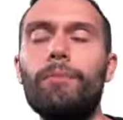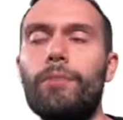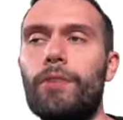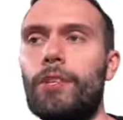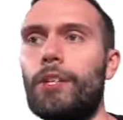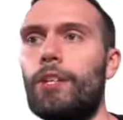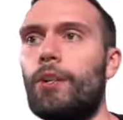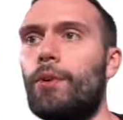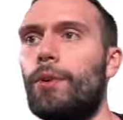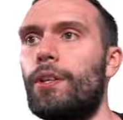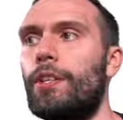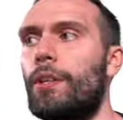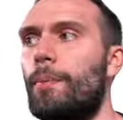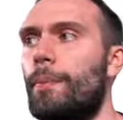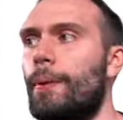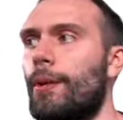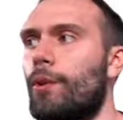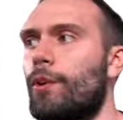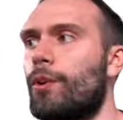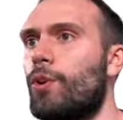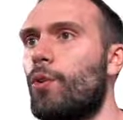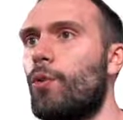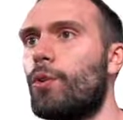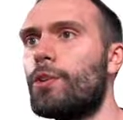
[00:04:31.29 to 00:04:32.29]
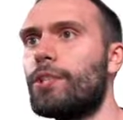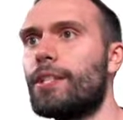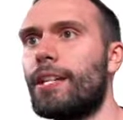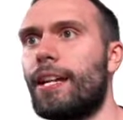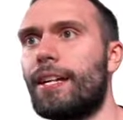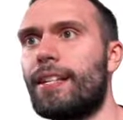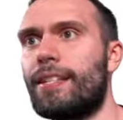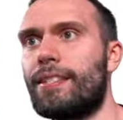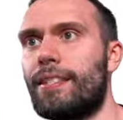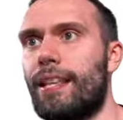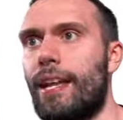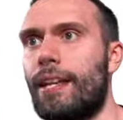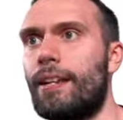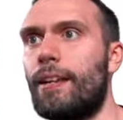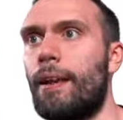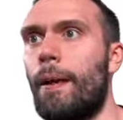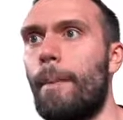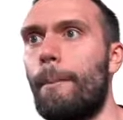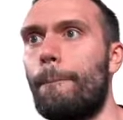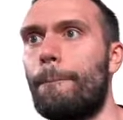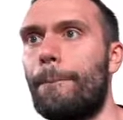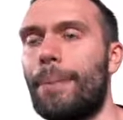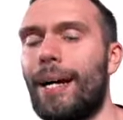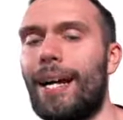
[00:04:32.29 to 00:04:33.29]
you know, in the paracortex that
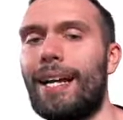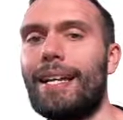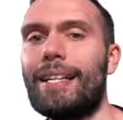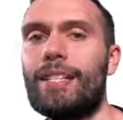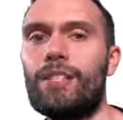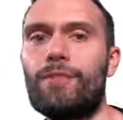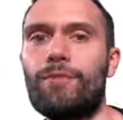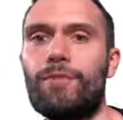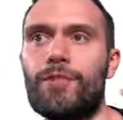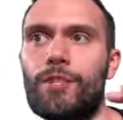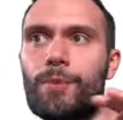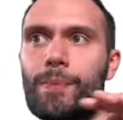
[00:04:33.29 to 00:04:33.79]
binds